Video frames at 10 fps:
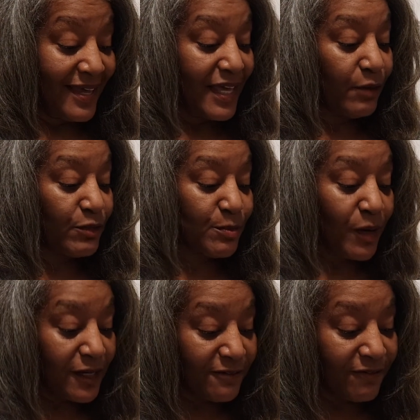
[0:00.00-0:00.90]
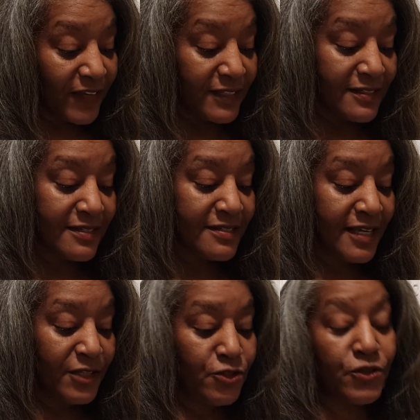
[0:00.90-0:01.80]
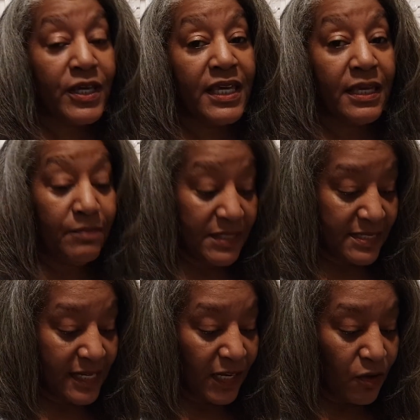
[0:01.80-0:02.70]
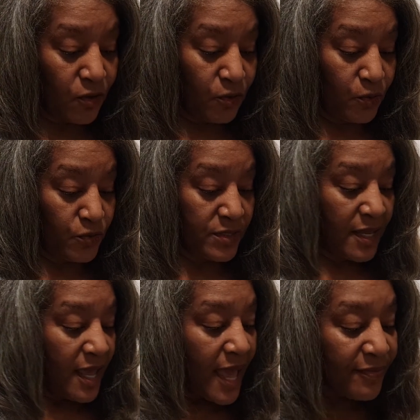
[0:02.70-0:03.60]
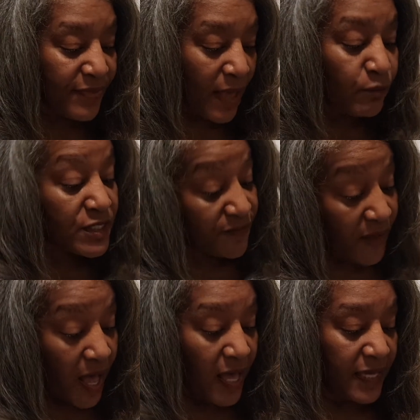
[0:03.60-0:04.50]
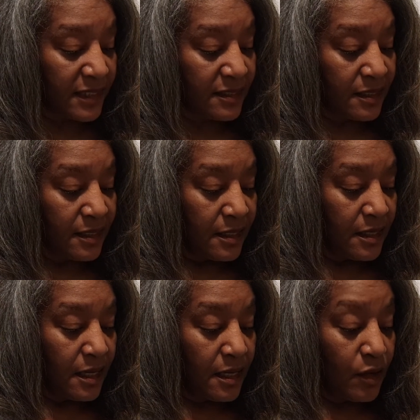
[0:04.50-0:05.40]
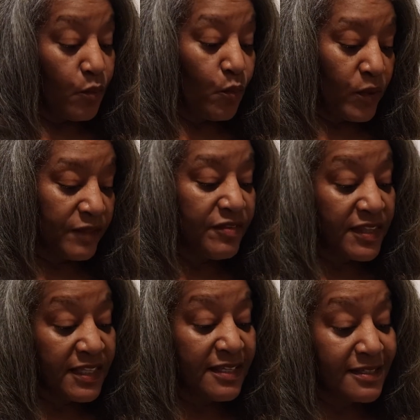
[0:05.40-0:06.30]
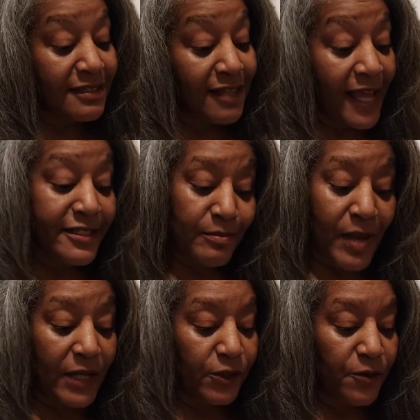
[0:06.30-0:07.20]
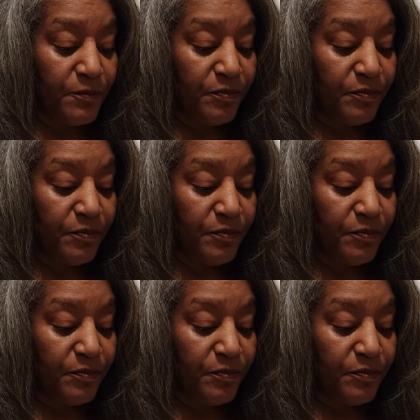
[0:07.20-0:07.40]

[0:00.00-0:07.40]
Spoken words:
It was part of Fancy's nature to keep setting goals, and that was fine, one of the things he liked about her.